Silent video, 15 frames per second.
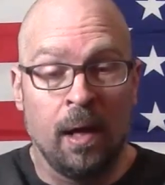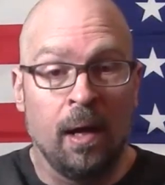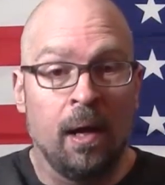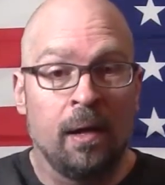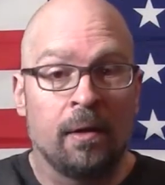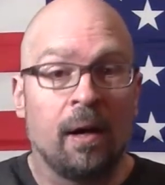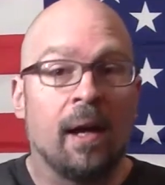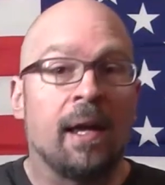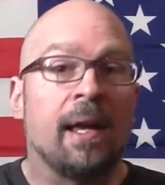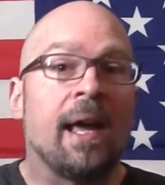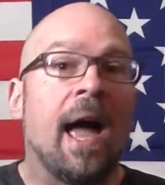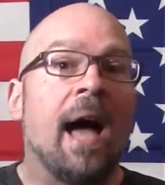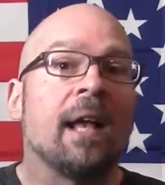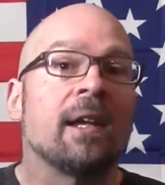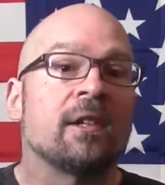Talking
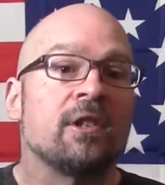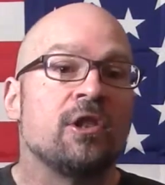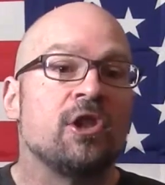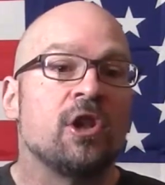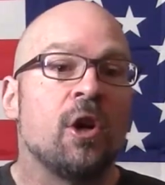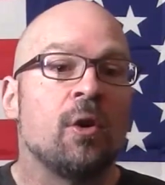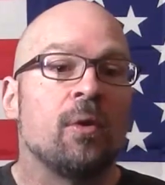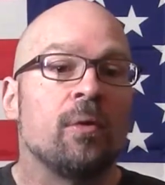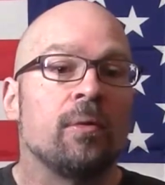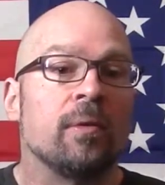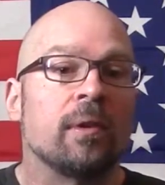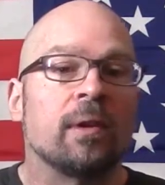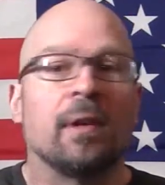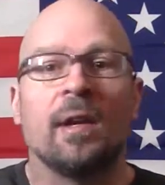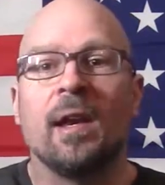Alex
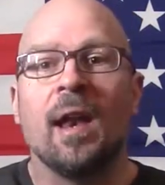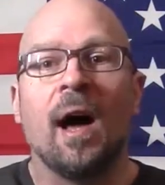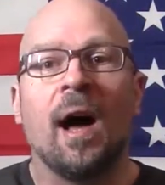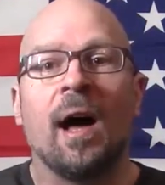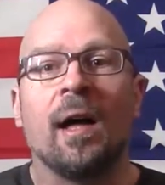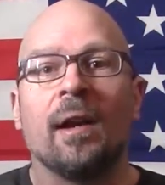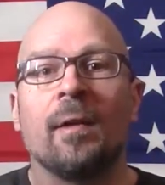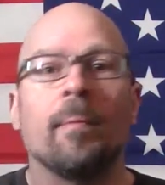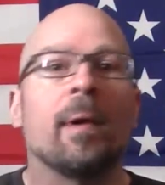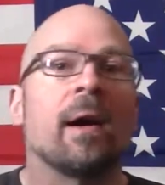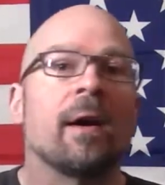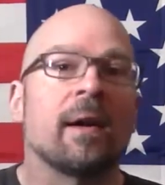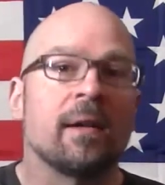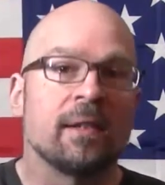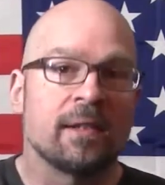Jones, not
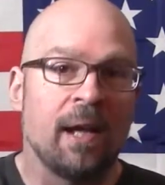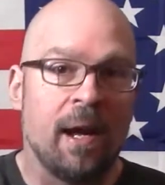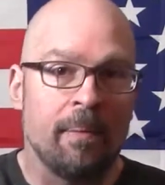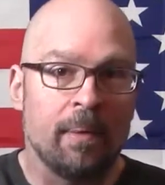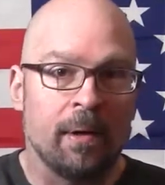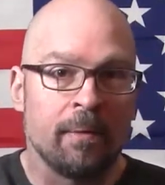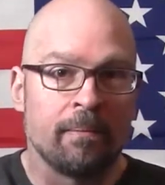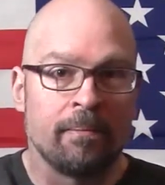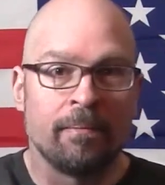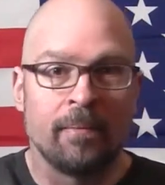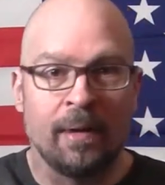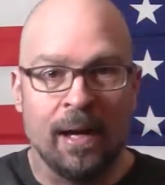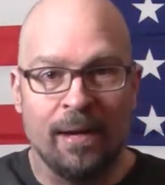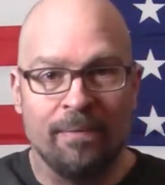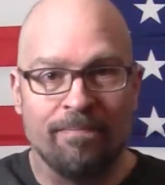American Sniper.
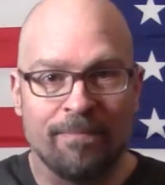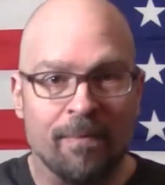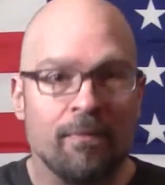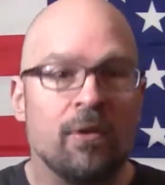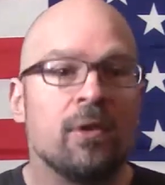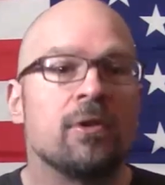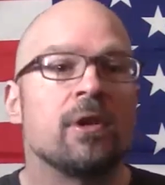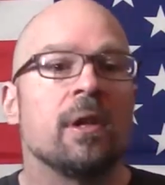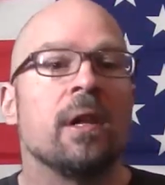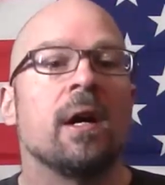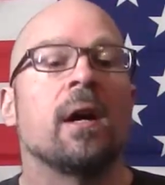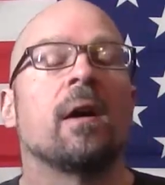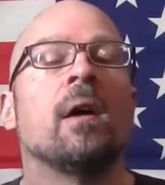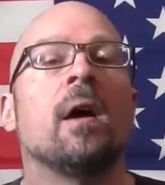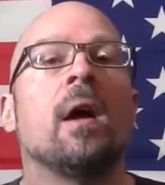Okay, confusion there.